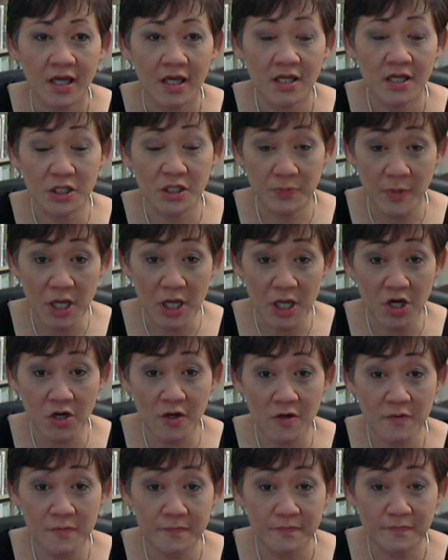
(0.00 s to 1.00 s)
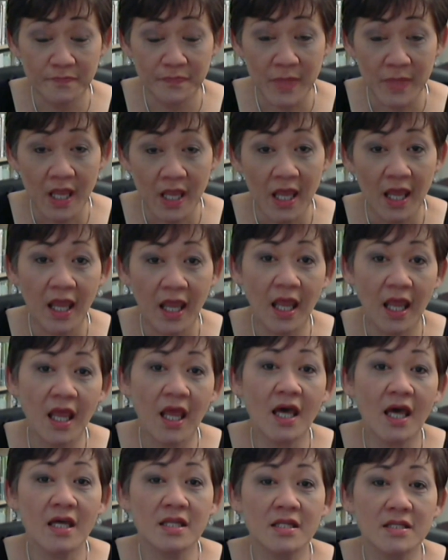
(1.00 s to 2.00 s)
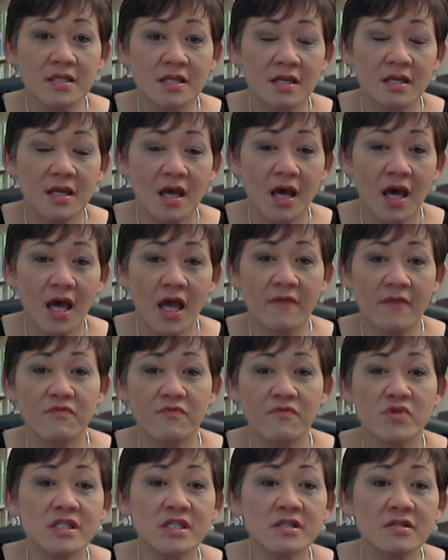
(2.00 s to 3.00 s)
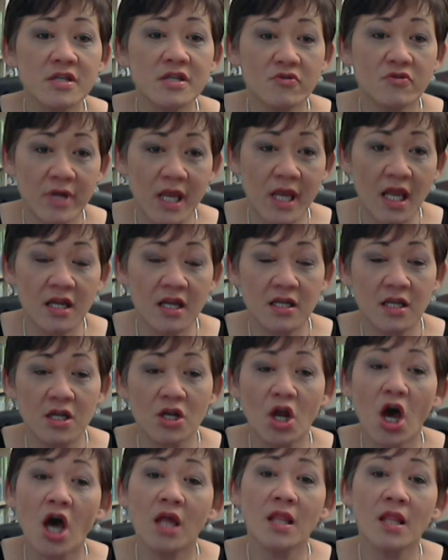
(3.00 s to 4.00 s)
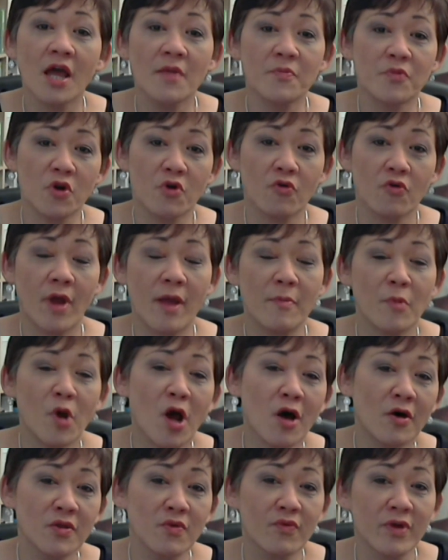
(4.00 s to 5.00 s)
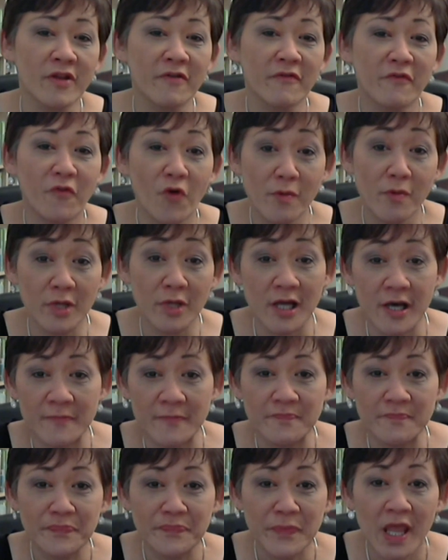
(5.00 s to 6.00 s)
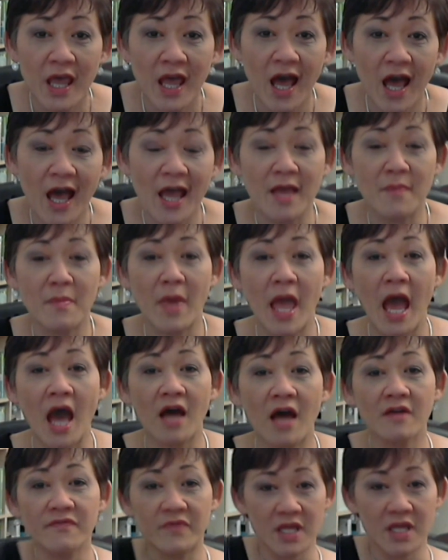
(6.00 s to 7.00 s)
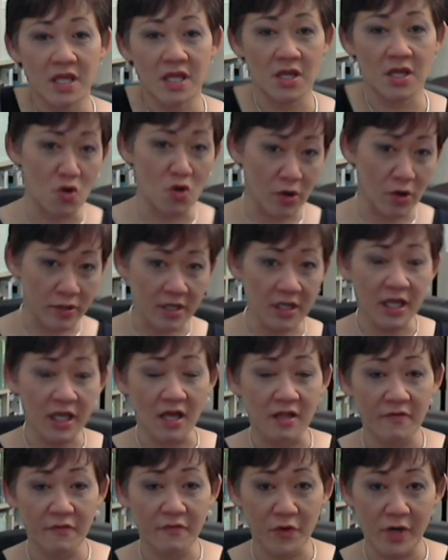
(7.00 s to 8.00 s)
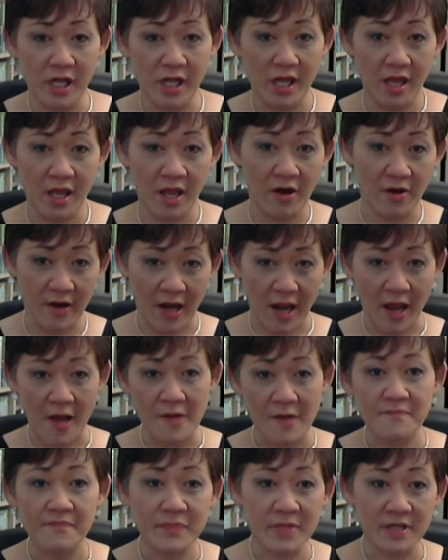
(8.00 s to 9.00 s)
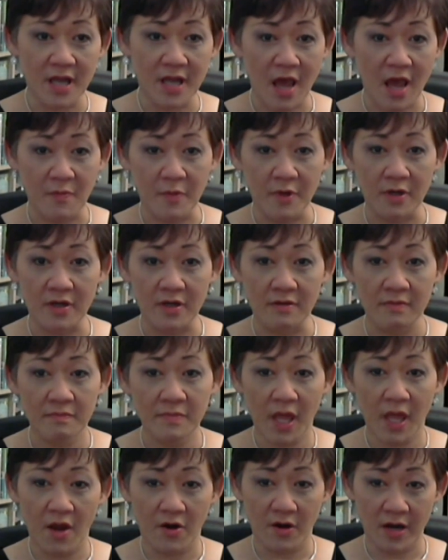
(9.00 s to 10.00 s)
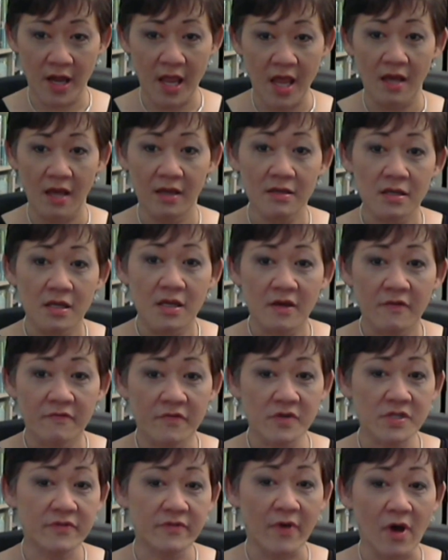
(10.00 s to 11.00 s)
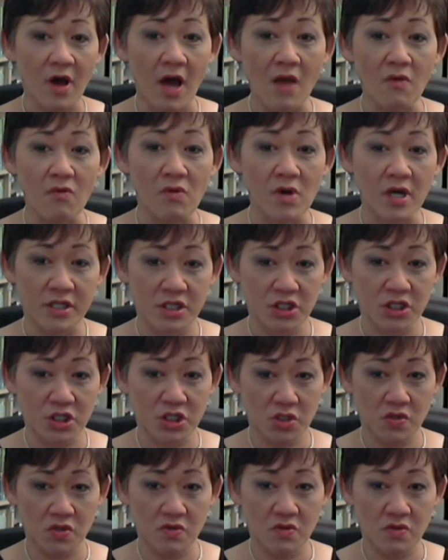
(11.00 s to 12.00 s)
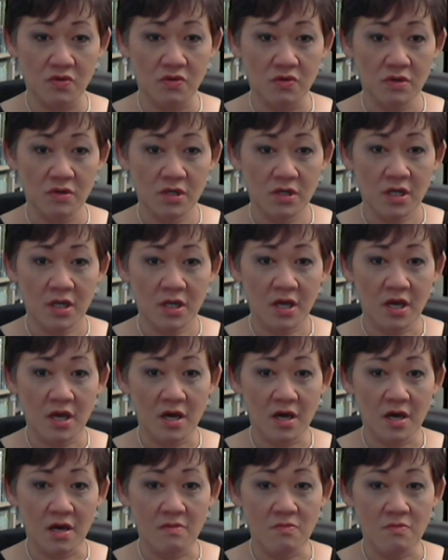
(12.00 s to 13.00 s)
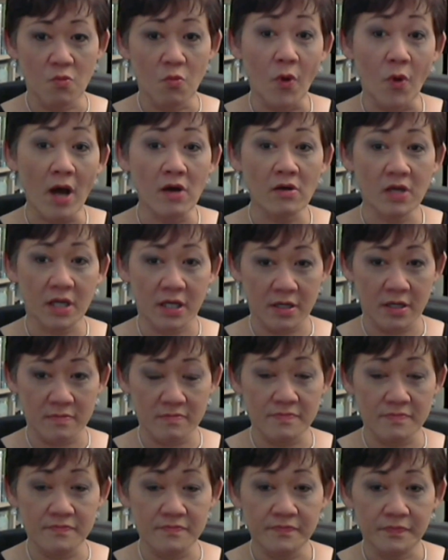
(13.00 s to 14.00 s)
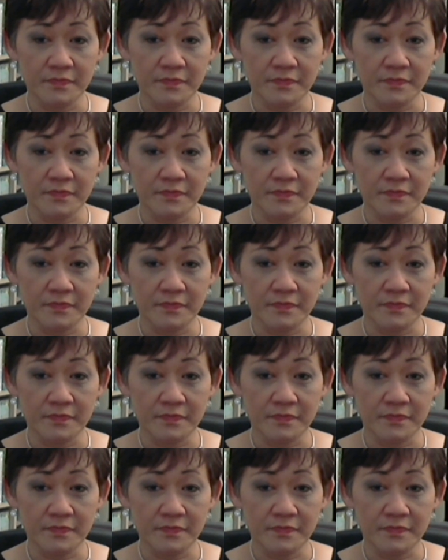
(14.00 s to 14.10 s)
a speaker, and I've recently created an online program called The Winning Formula. I am out of the Northern California area, the Napa area. First of all, I want to welcome